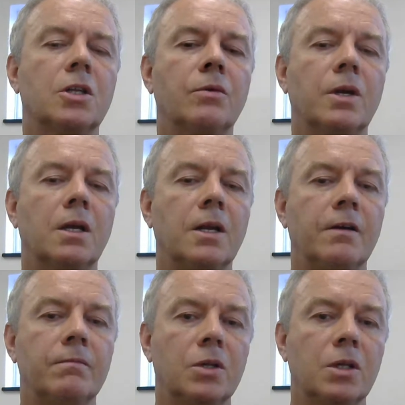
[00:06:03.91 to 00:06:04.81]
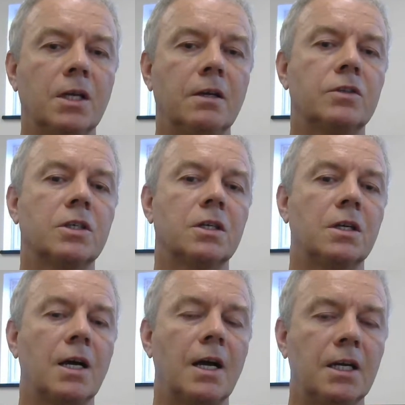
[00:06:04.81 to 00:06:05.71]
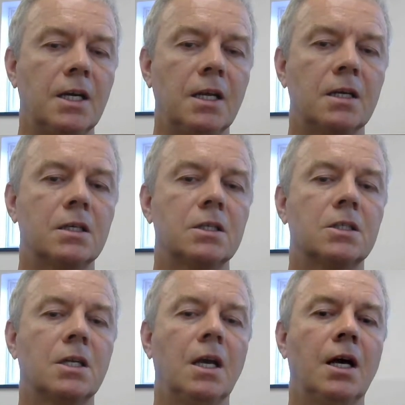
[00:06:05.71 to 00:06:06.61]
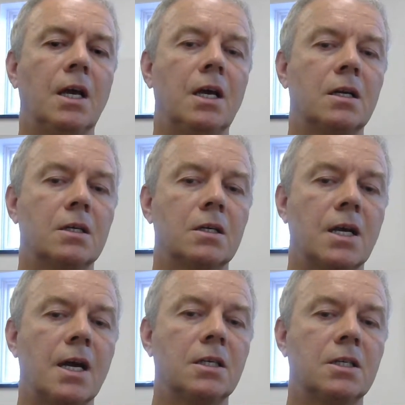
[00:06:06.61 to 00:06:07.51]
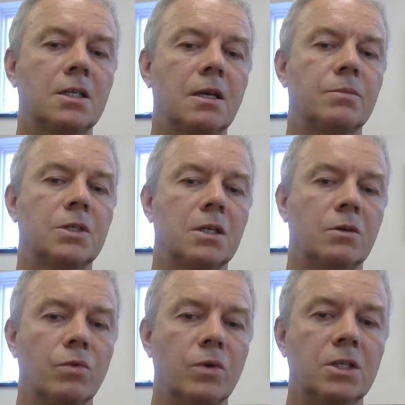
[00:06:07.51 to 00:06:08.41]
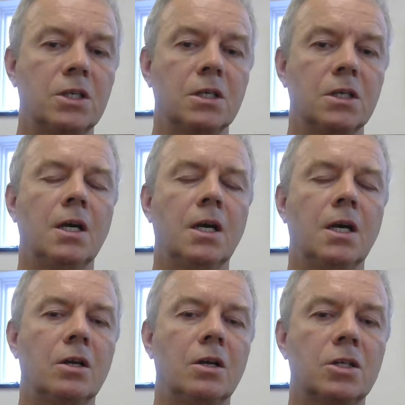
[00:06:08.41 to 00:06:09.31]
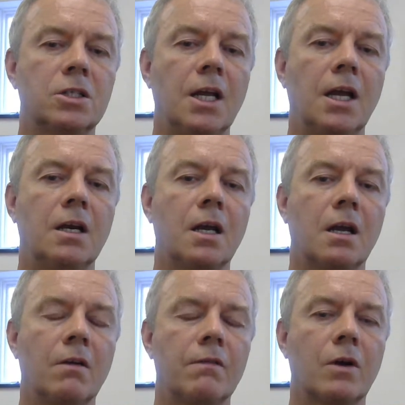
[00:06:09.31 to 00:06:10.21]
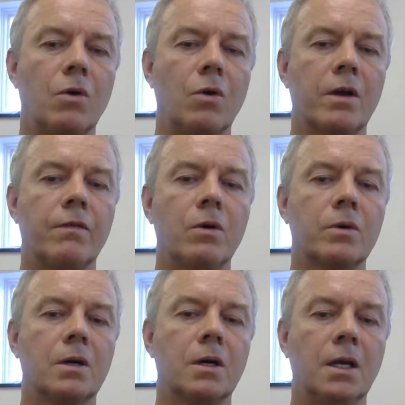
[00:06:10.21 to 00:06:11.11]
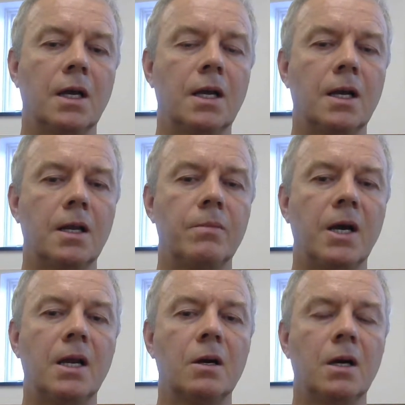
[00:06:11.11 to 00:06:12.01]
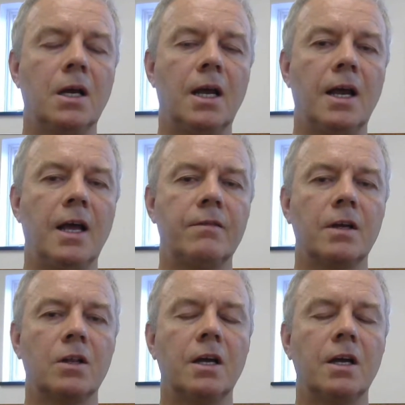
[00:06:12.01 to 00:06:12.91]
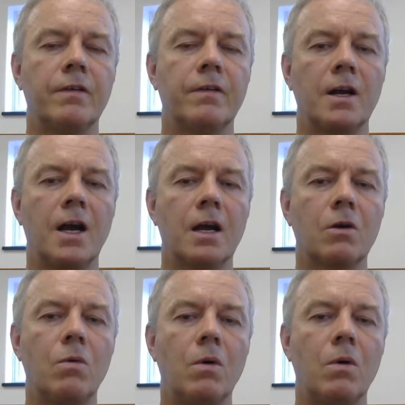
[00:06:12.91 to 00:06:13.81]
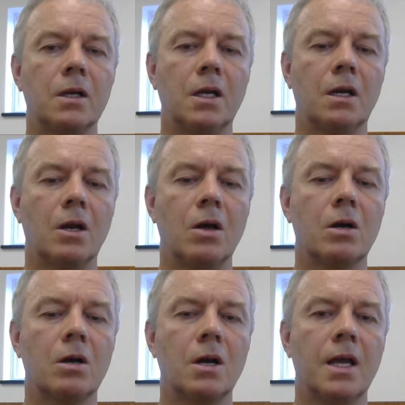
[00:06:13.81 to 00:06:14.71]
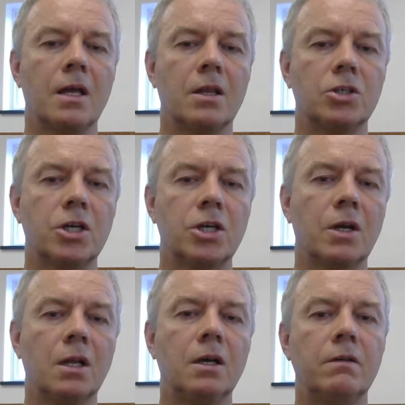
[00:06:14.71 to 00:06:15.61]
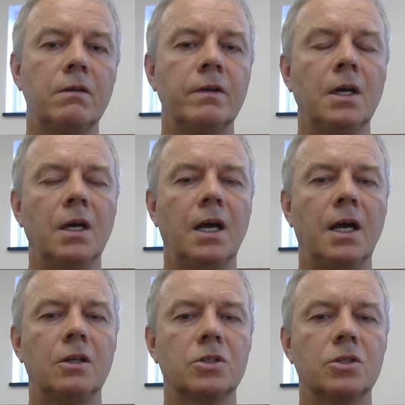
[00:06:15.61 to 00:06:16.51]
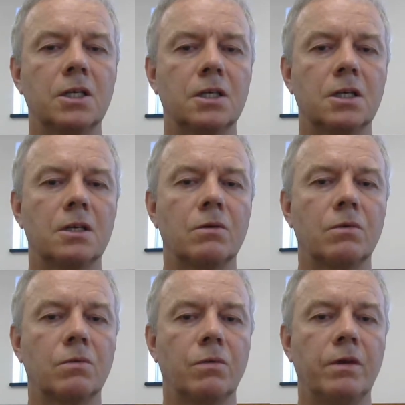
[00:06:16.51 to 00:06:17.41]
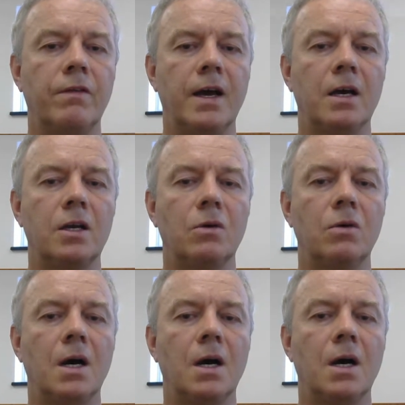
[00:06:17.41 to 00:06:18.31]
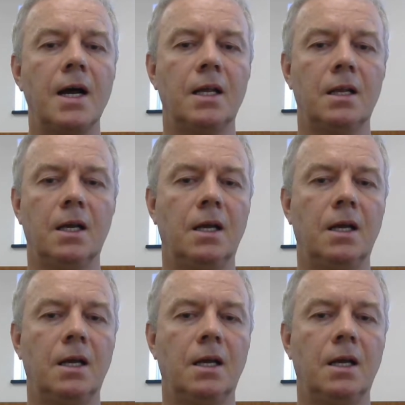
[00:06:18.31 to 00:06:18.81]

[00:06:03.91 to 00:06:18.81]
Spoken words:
we can have beliefs and ideas and concepts and reason and understanding for going forward and getting better and having life at a higher quality and longer length and sharing love and those things that we value highly.